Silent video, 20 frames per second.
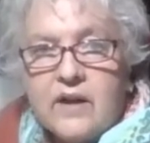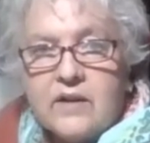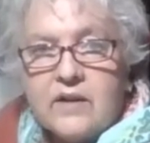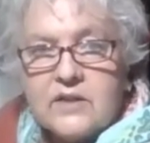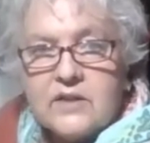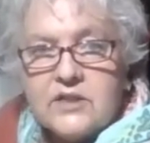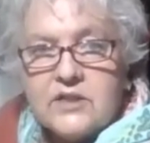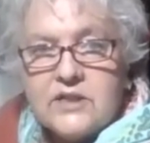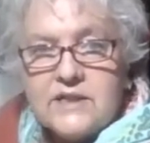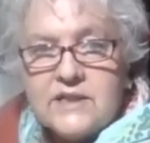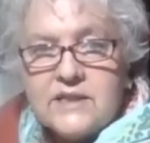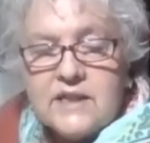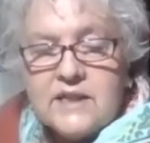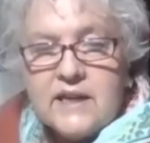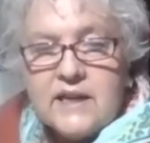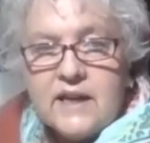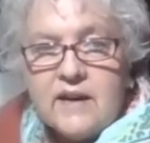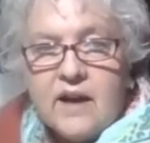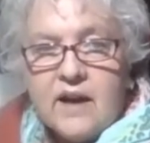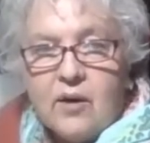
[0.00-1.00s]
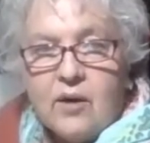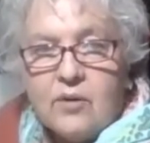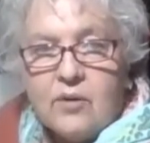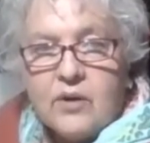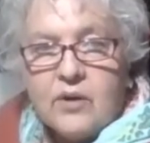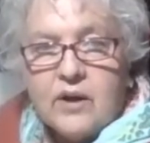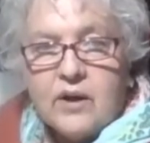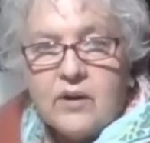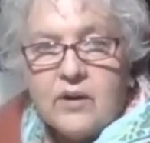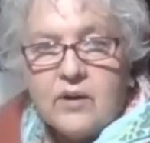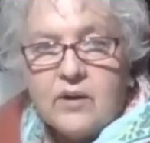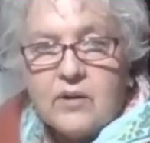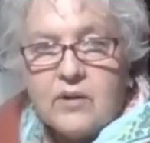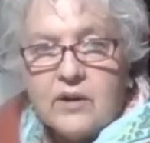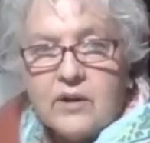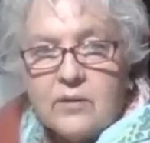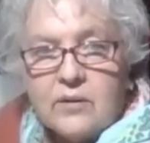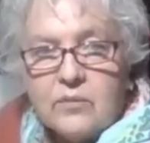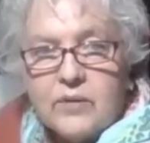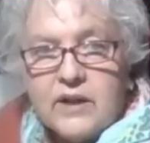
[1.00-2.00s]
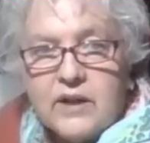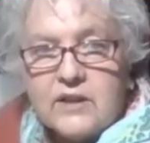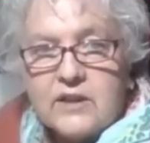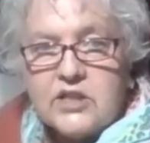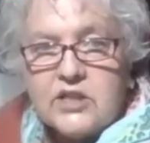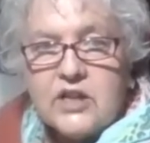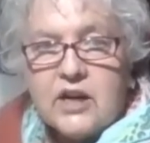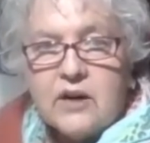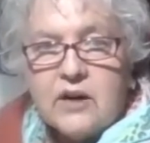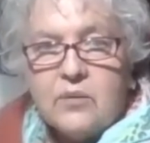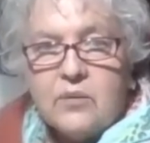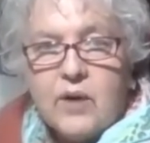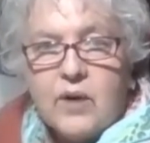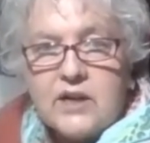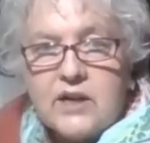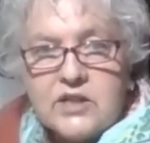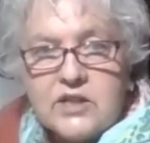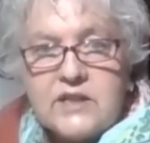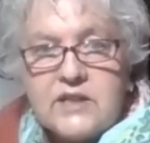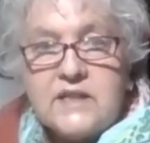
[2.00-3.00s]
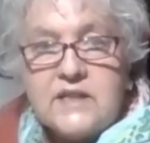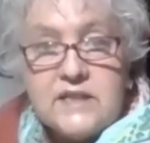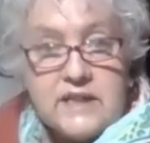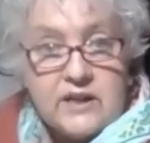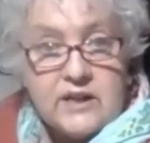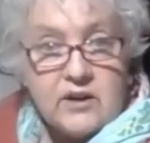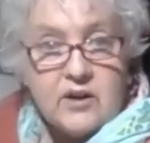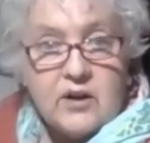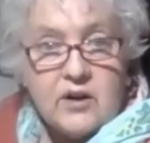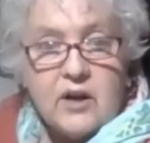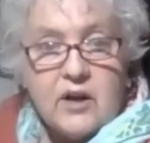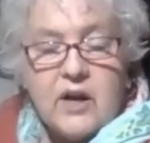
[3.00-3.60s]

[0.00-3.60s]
she's sitting out in her little wheelchair watching the deer.